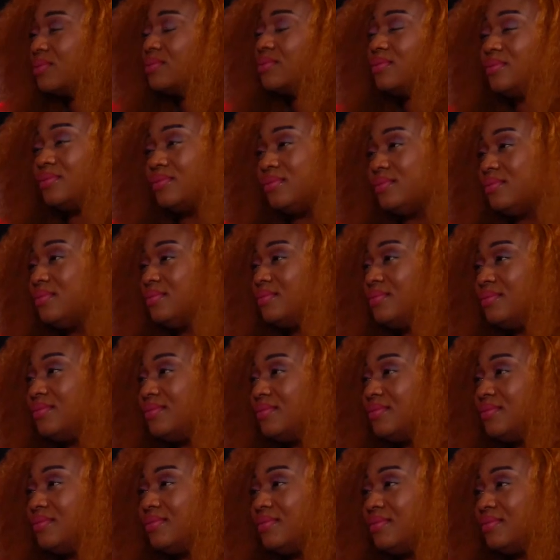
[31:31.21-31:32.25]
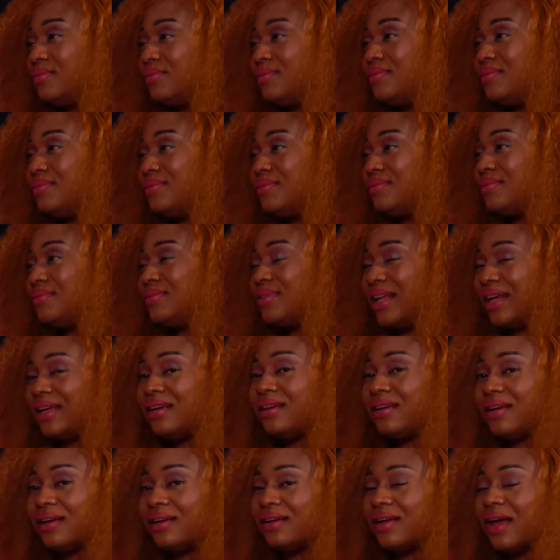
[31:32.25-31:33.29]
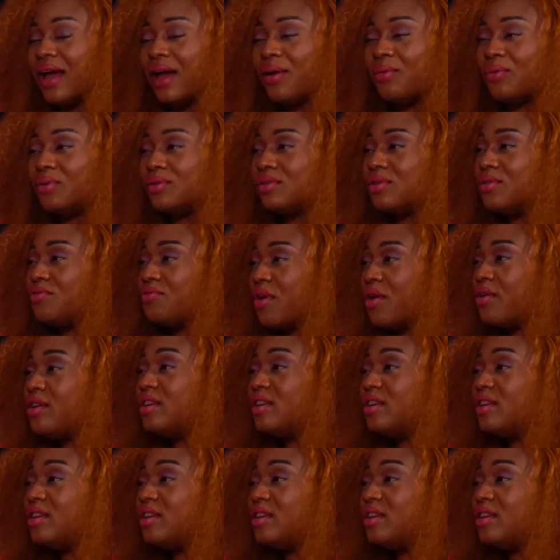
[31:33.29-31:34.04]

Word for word: eh, like i was very